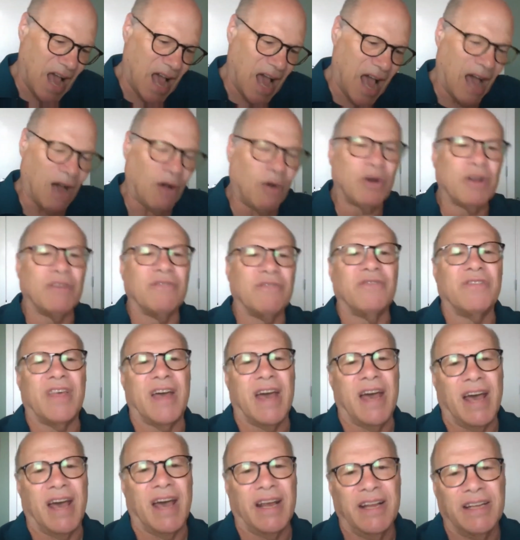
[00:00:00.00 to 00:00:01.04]
out of
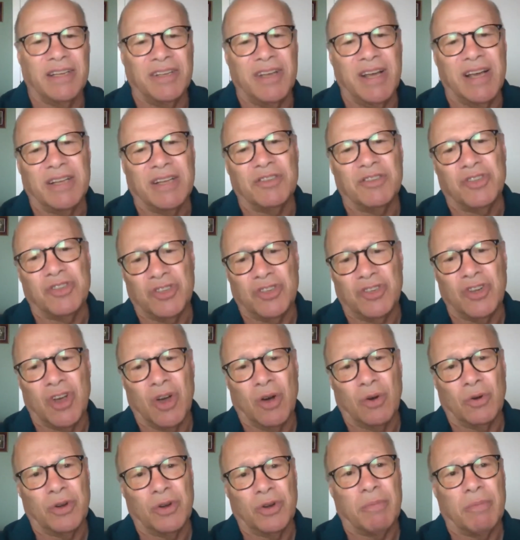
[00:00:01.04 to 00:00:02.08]
that, it tends to
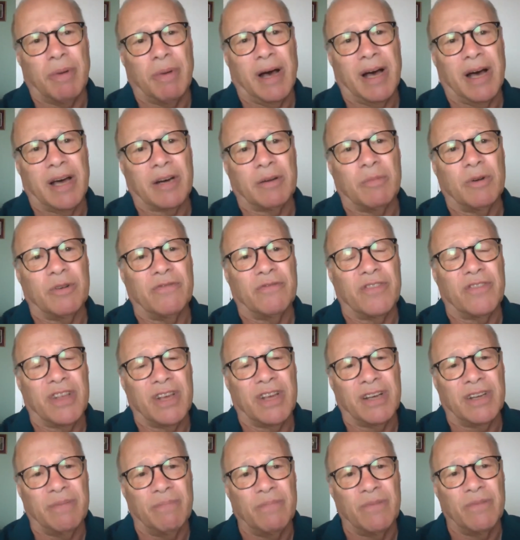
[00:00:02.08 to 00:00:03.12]
go to the bottom of
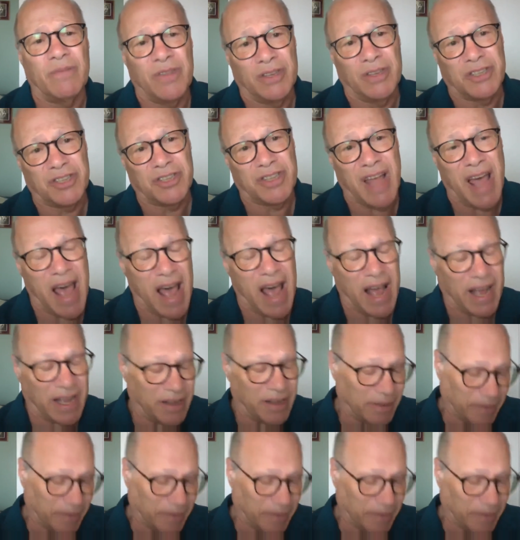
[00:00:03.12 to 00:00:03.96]
the, the stack.